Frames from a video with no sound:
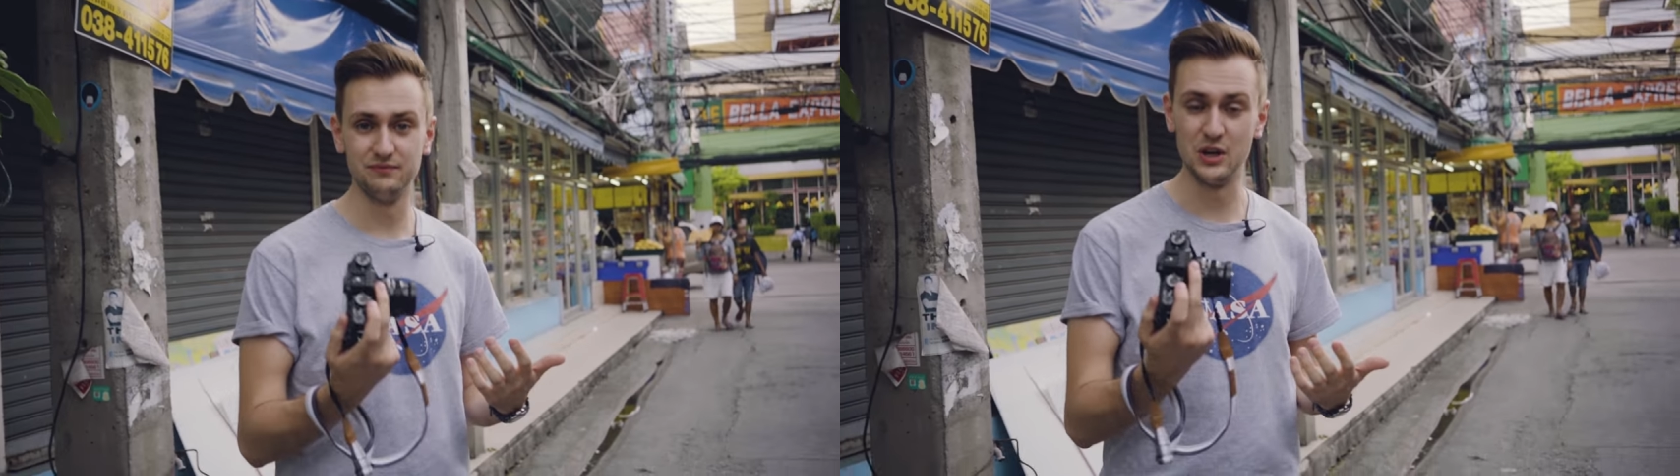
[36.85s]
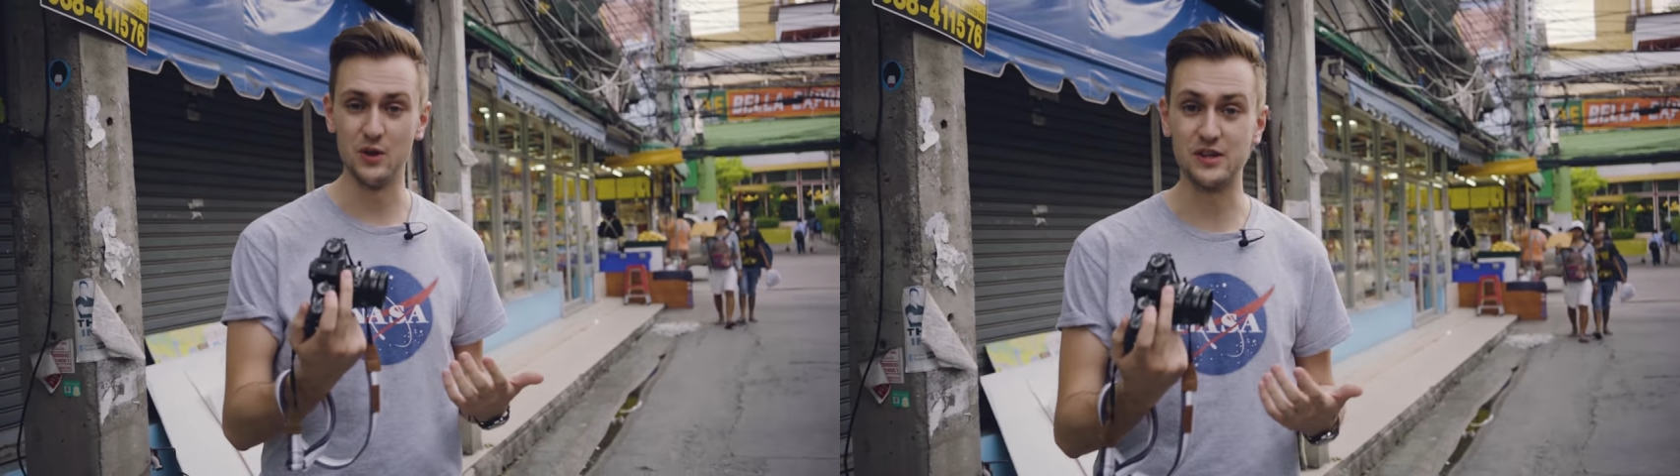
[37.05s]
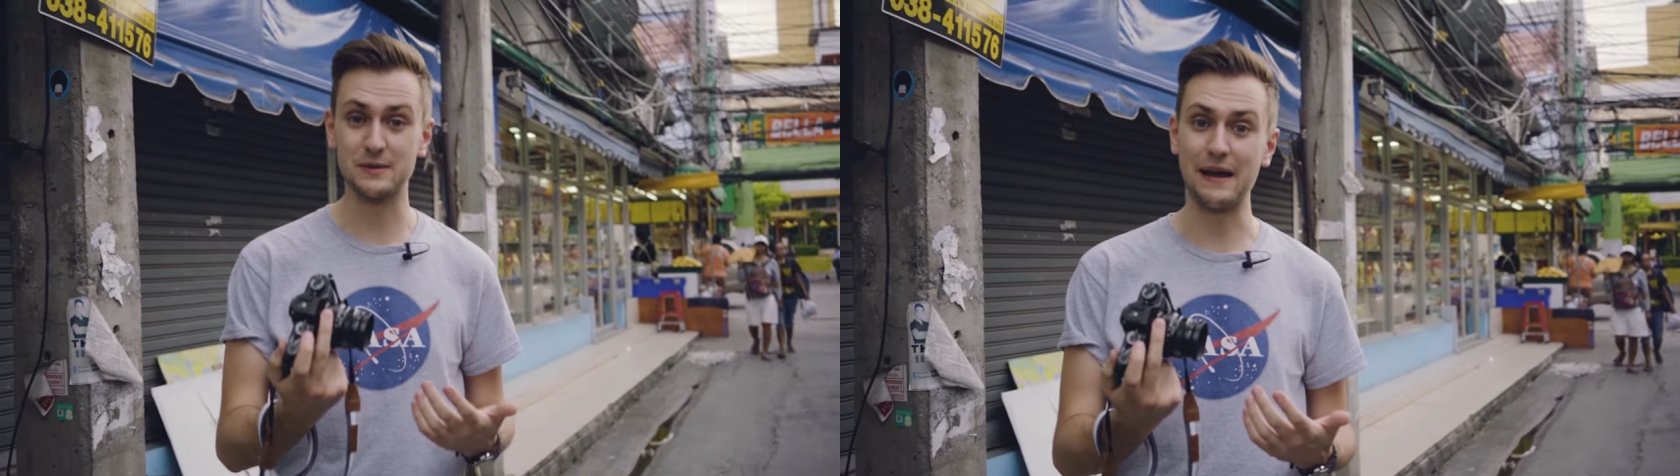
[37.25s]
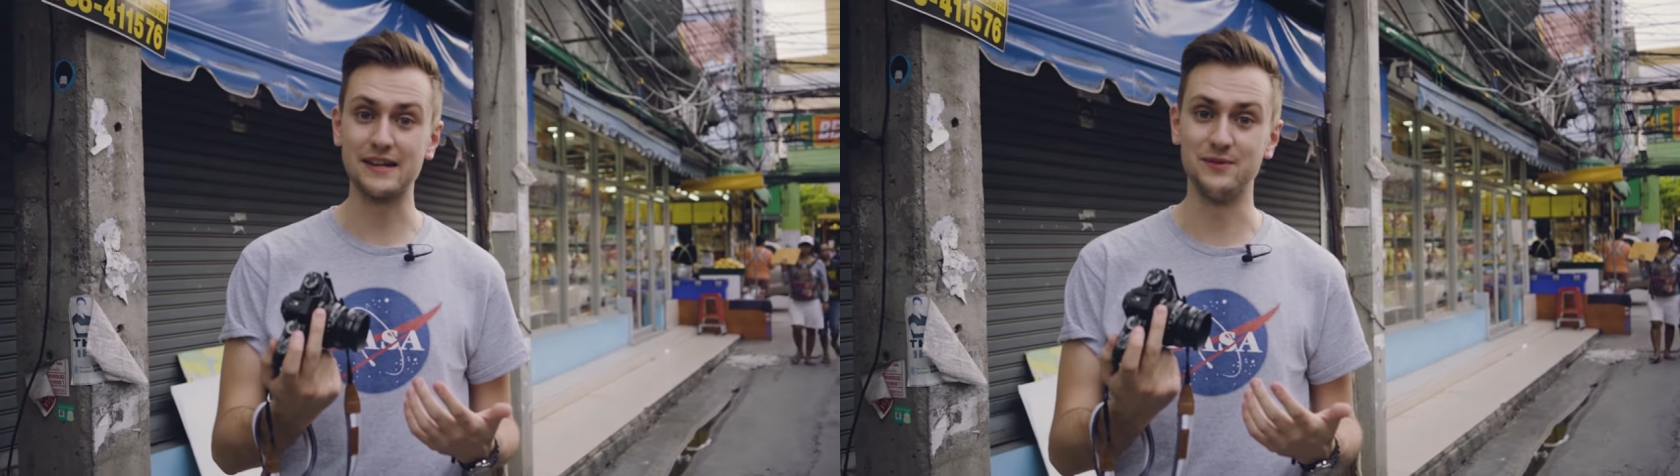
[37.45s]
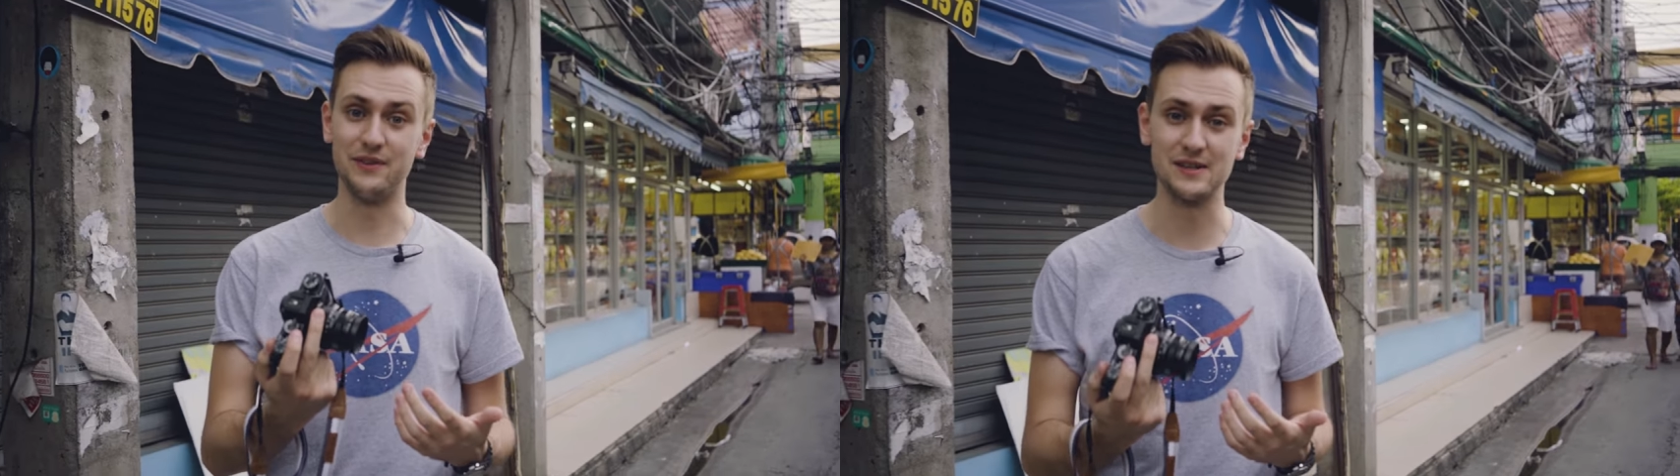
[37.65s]
you know, the
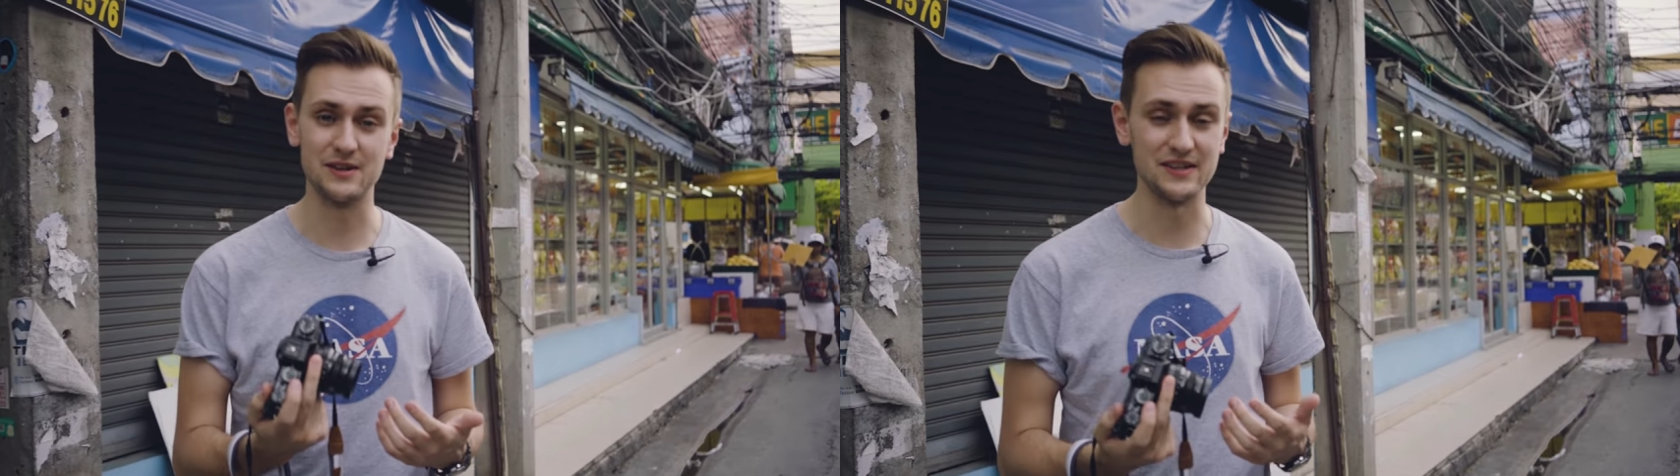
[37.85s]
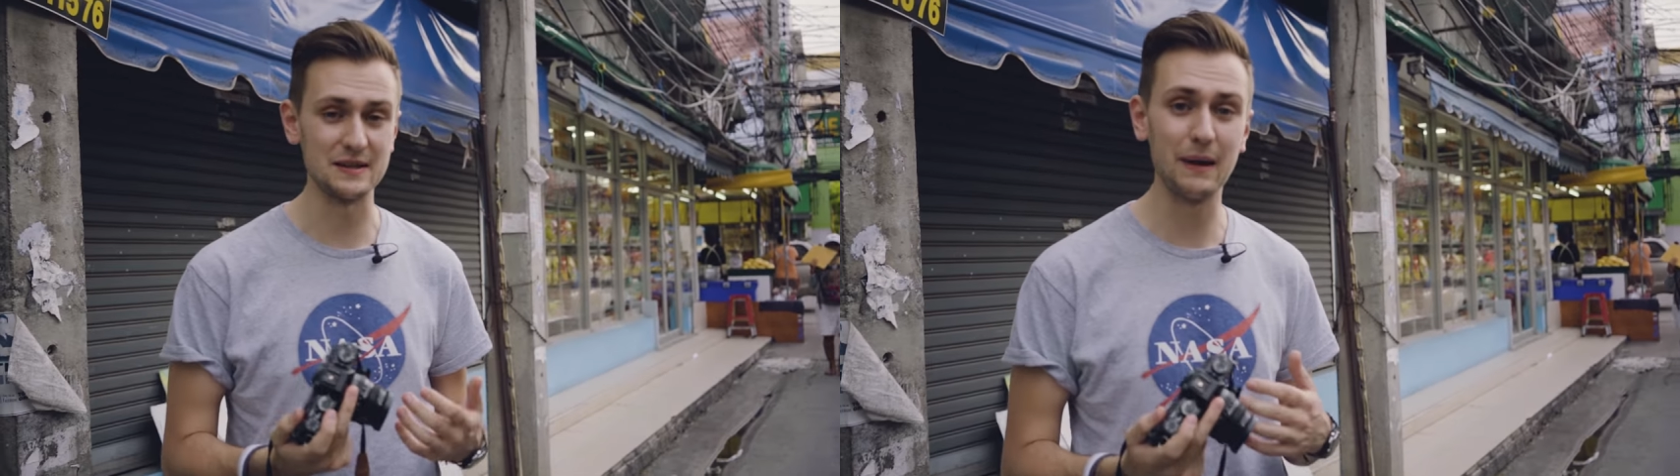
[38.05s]
specs of this, because there's